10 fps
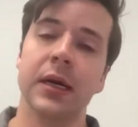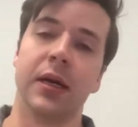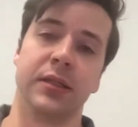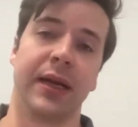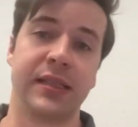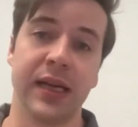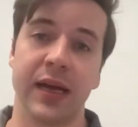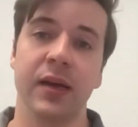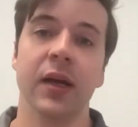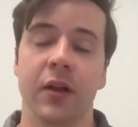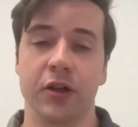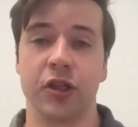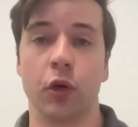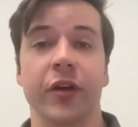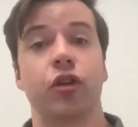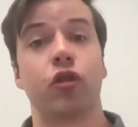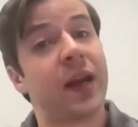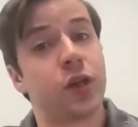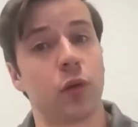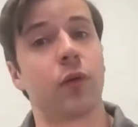Because, like I said, there's no
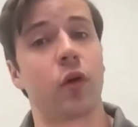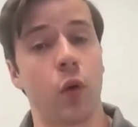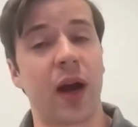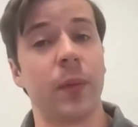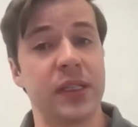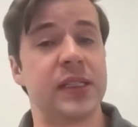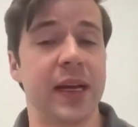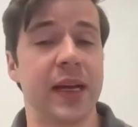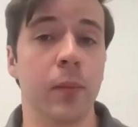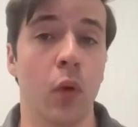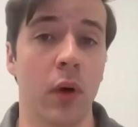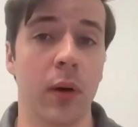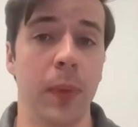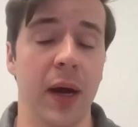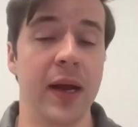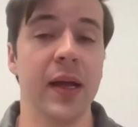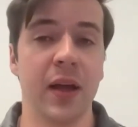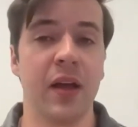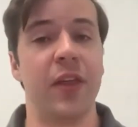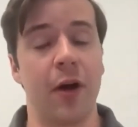contractual requirement to take more, but
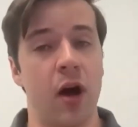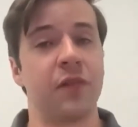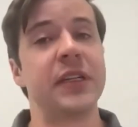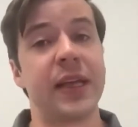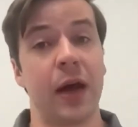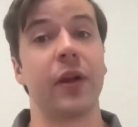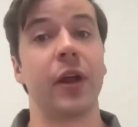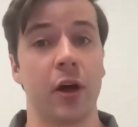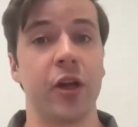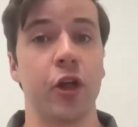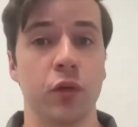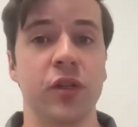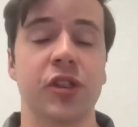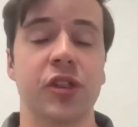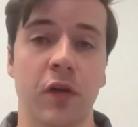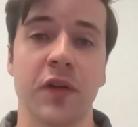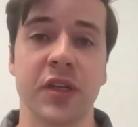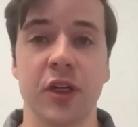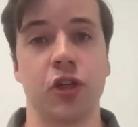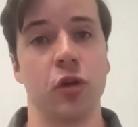they're often counting on you to service
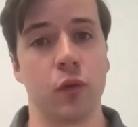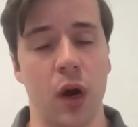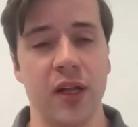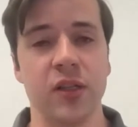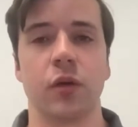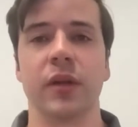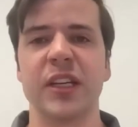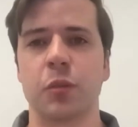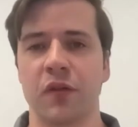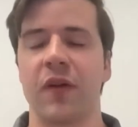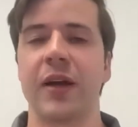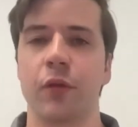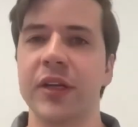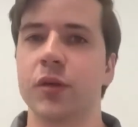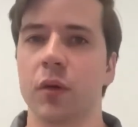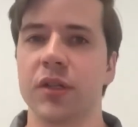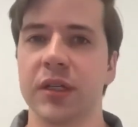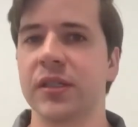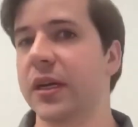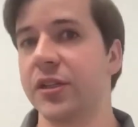additional runs or at least provide
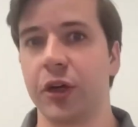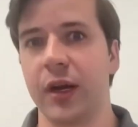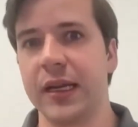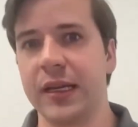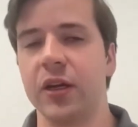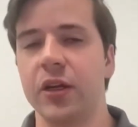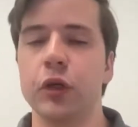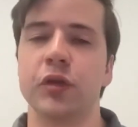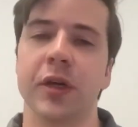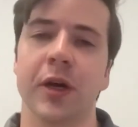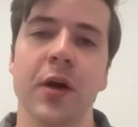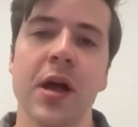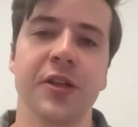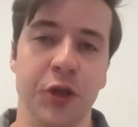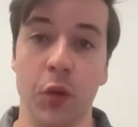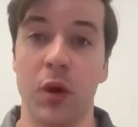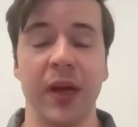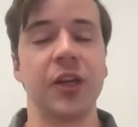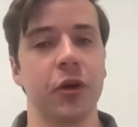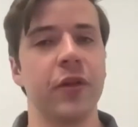resources. And it's a good idea to do so. So, you want to
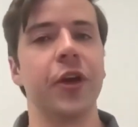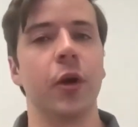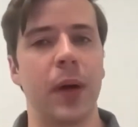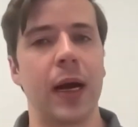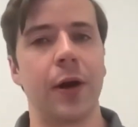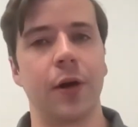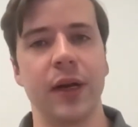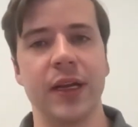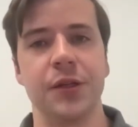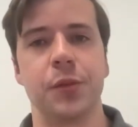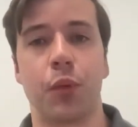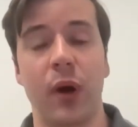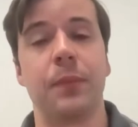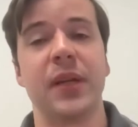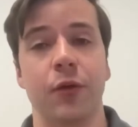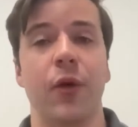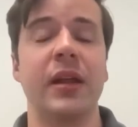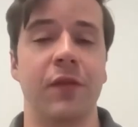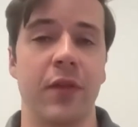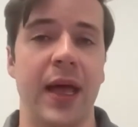make sure that your buyer is prepped and ready
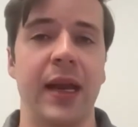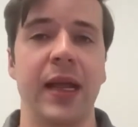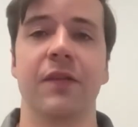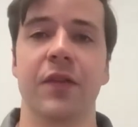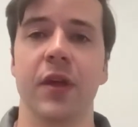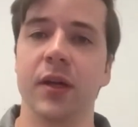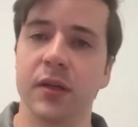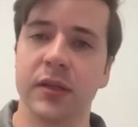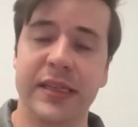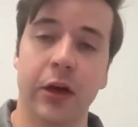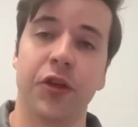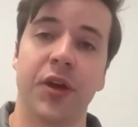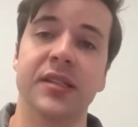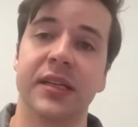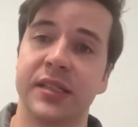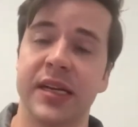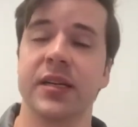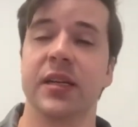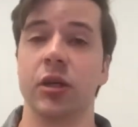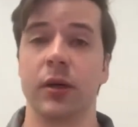for that if the deal does extend
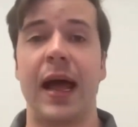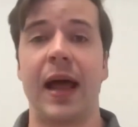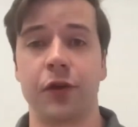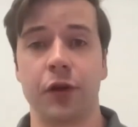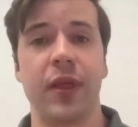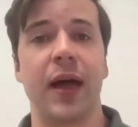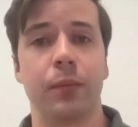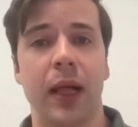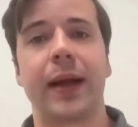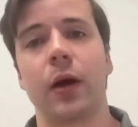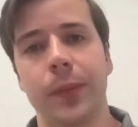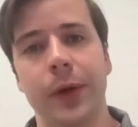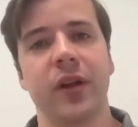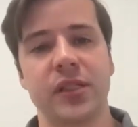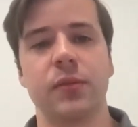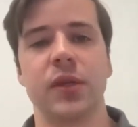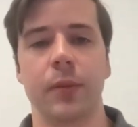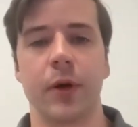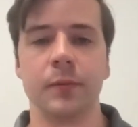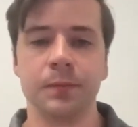until after that blackout period in
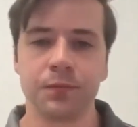September.